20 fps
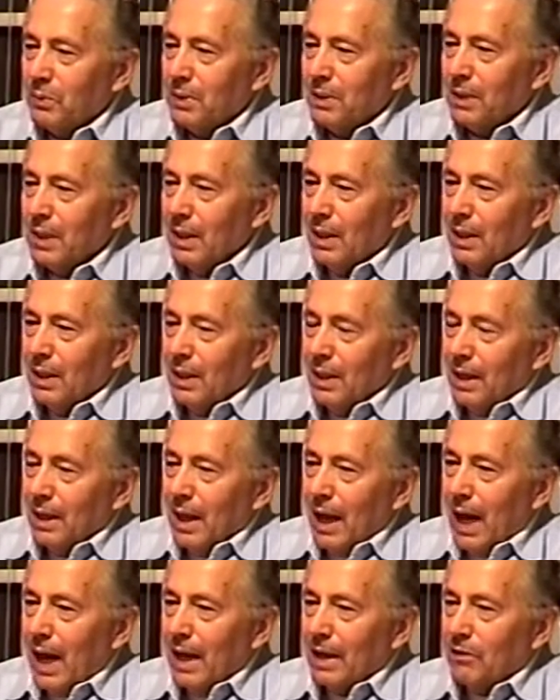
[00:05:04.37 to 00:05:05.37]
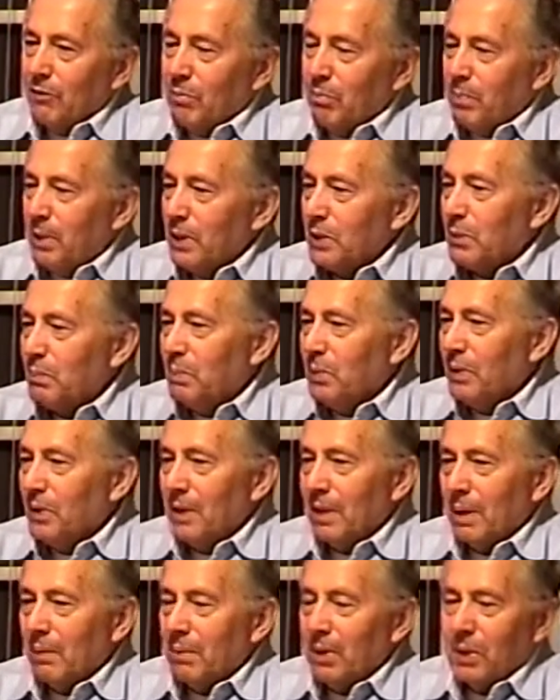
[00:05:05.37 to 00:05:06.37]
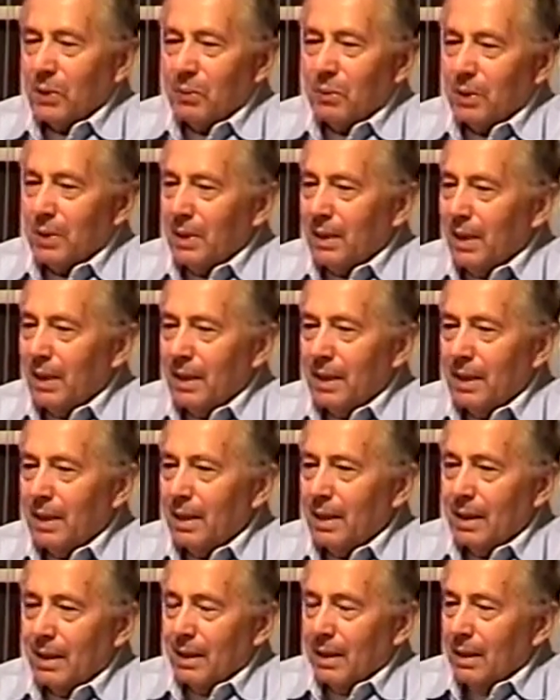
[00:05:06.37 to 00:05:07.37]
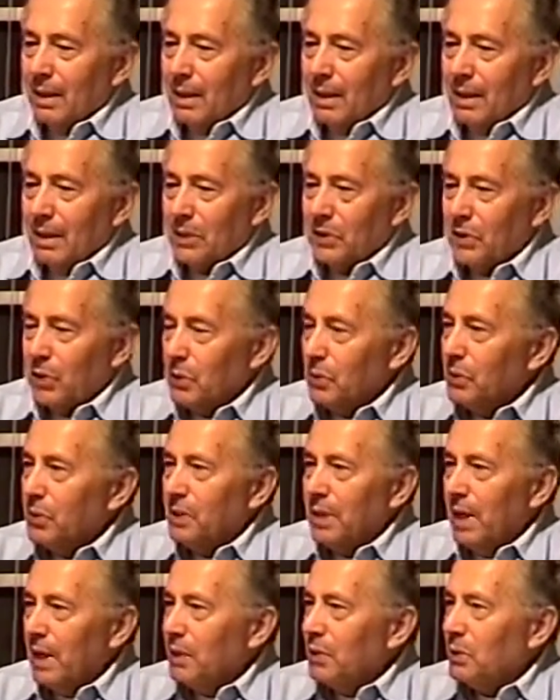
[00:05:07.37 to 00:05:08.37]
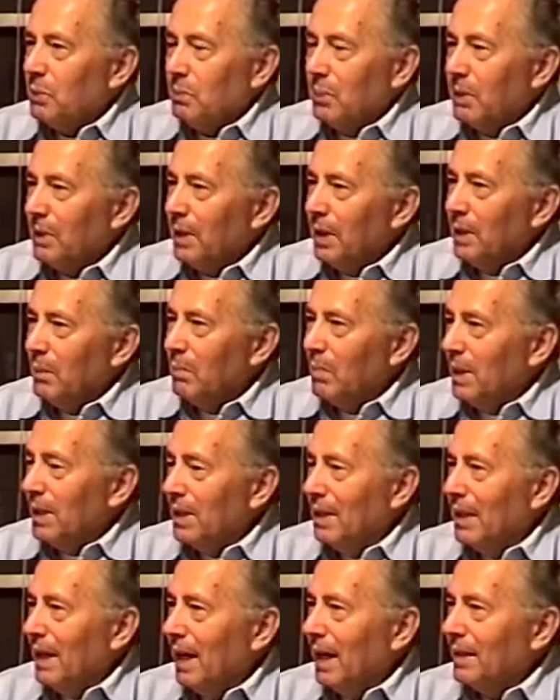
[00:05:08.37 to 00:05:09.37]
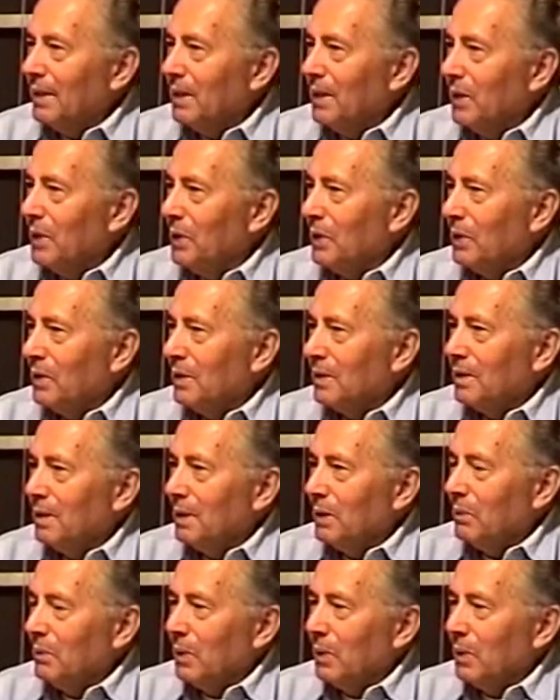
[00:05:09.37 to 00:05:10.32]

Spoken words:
was out of Pittsburgh. I mean, there wasn't any association with anybody down here. You know, it